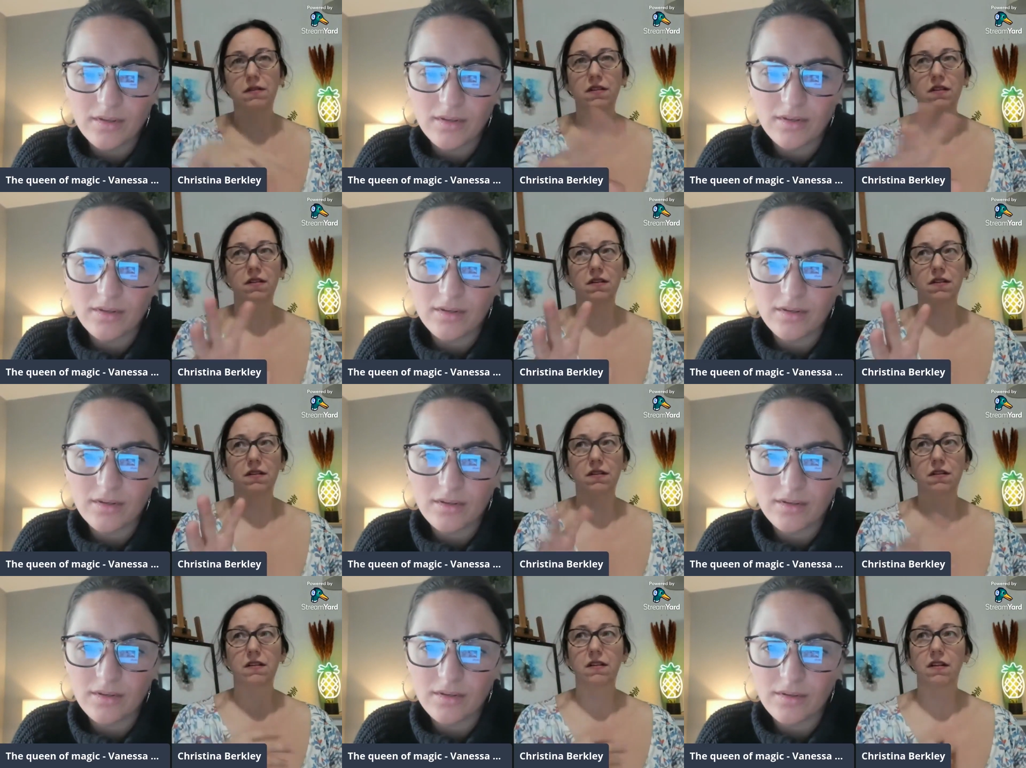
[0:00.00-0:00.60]

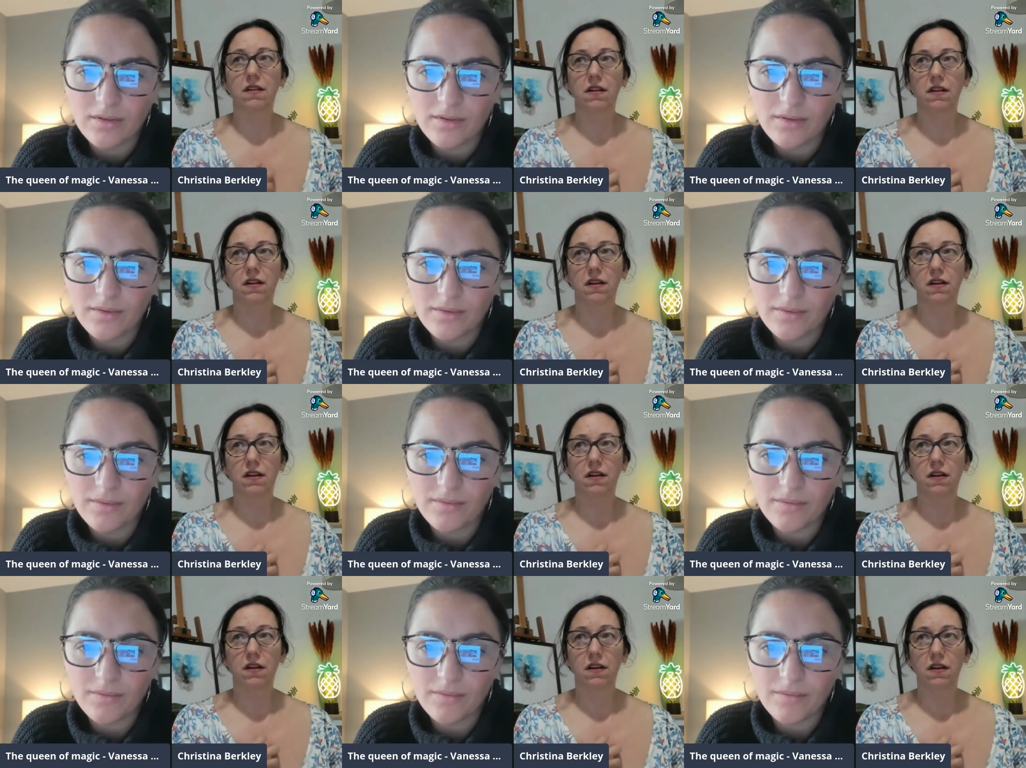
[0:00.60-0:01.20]

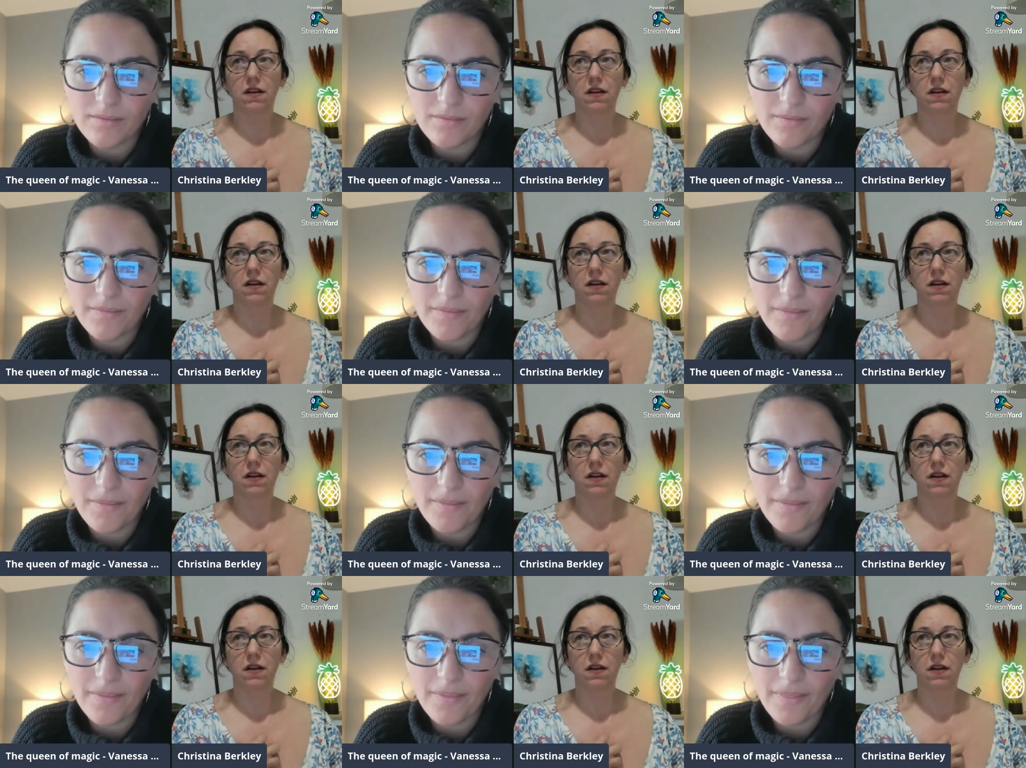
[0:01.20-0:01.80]
Nobody speaks.